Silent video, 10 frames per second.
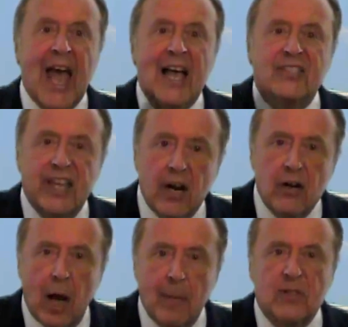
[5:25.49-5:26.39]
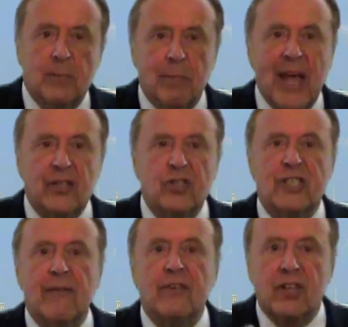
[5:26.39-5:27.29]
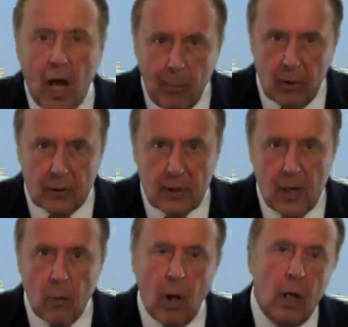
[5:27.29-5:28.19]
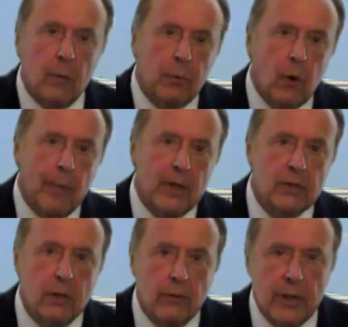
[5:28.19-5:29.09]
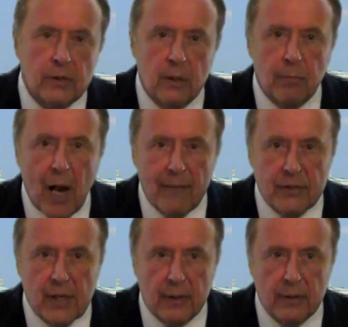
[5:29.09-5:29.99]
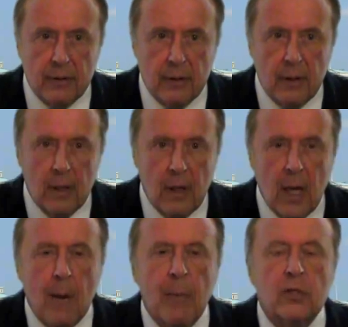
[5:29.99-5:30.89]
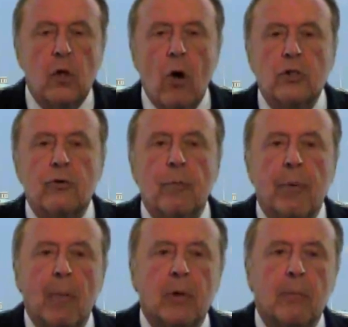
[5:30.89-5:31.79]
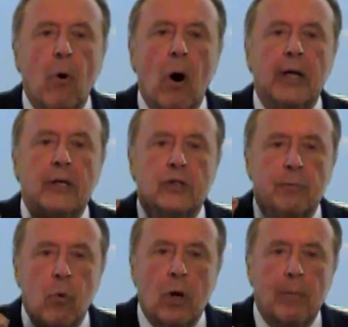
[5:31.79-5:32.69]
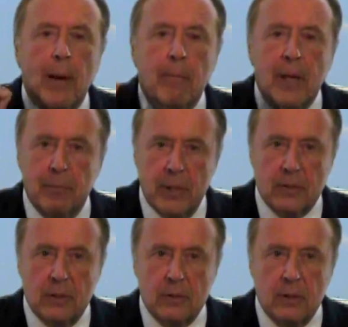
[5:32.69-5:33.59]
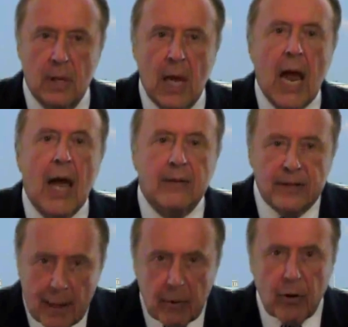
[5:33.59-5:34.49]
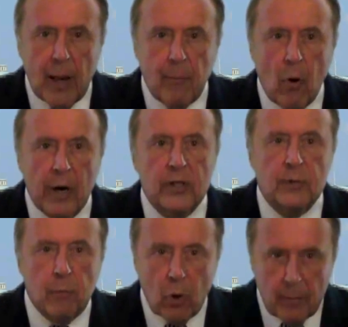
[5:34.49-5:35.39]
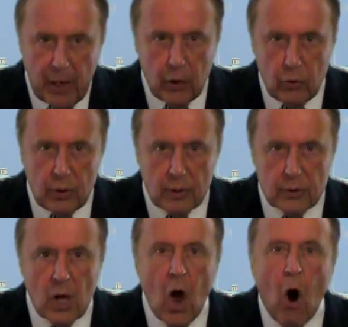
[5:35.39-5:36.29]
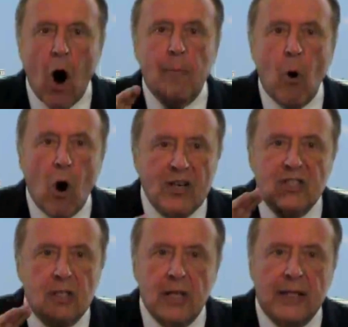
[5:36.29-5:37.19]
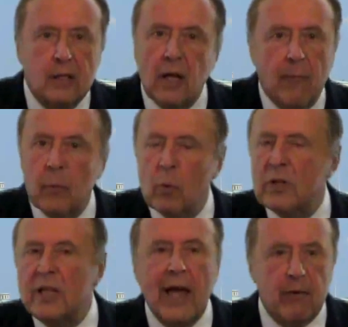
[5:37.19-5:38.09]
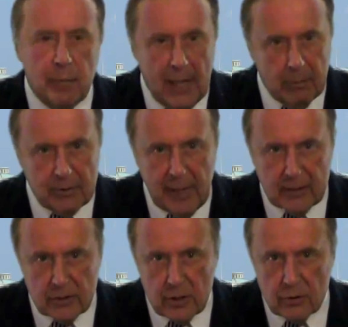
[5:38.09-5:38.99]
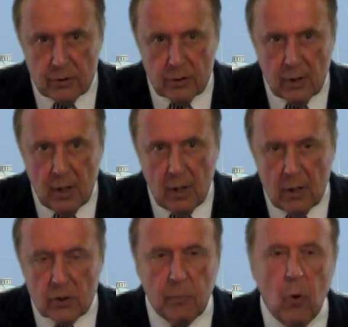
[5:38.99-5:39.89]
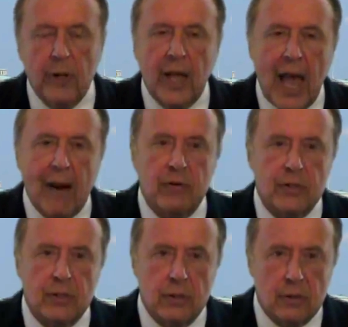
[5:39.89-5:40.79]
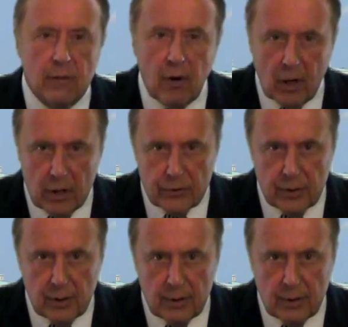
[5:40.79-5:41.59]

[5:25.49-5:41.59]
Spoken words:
as their numbers and pensions have doubled while unemployment has increased in the private sector. But as long as the Republican Party is supported by big business and the Democrat Party is supported by unions, our partisan elected government will never be able to make decisions supporting the average citizen of our country.